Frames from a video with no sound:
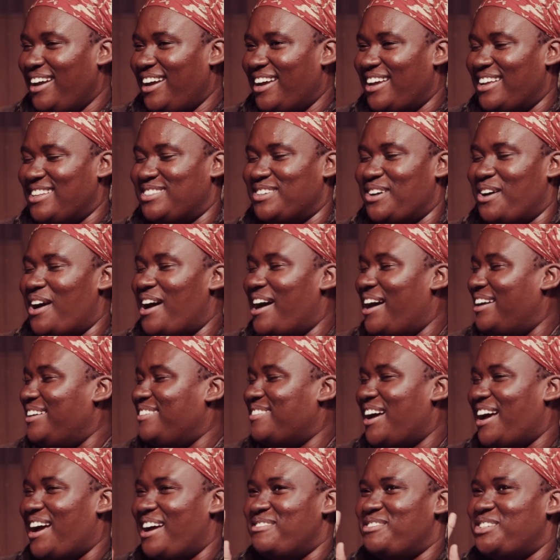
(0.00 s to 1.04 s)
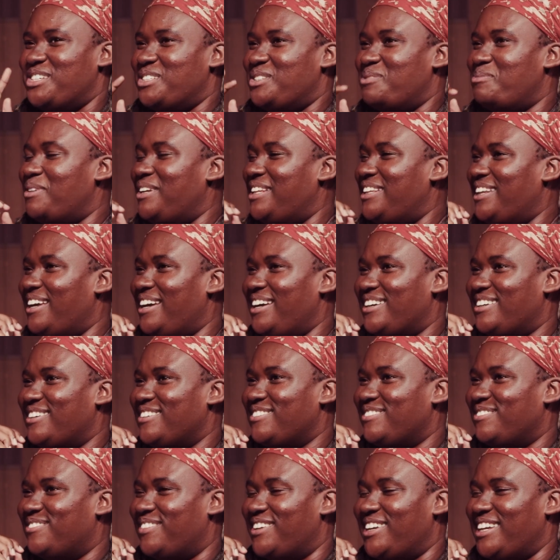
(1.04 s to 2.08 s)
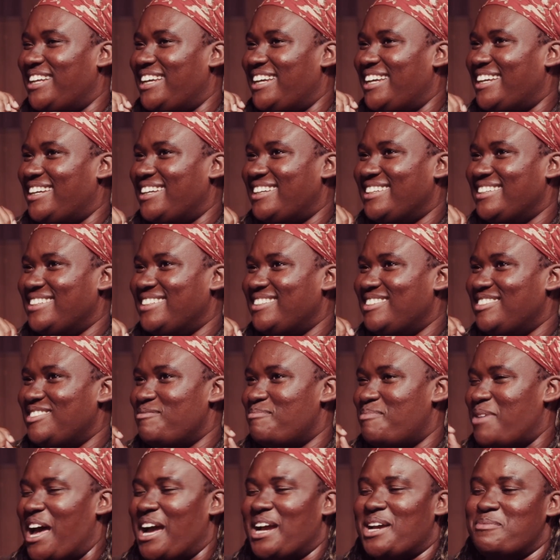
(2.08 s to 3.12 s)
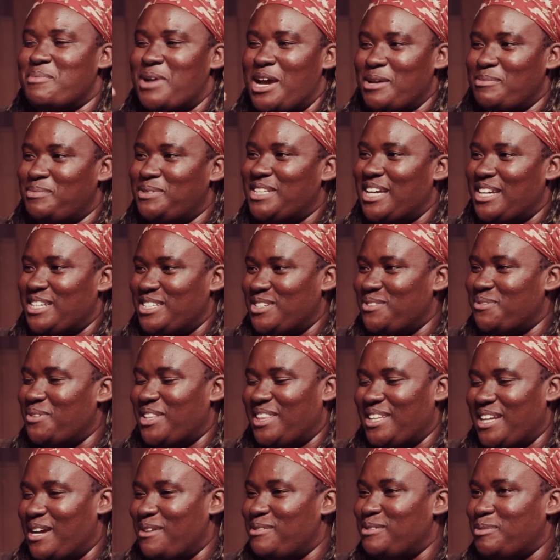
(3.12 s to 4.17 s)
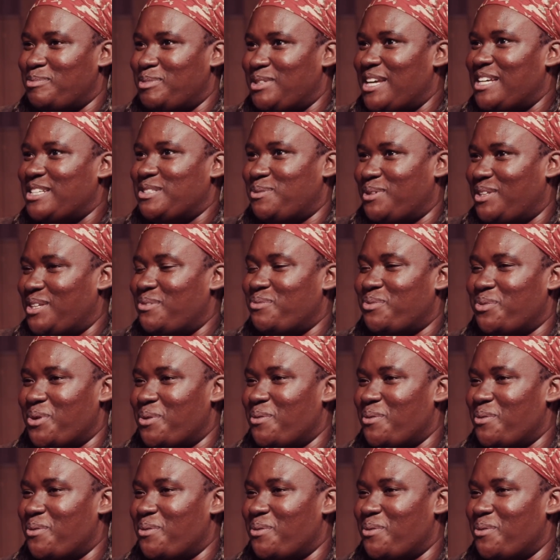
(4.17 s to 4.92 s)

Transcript: and so I've just been, like, really back in my obsession with it. I was obsessed with it for a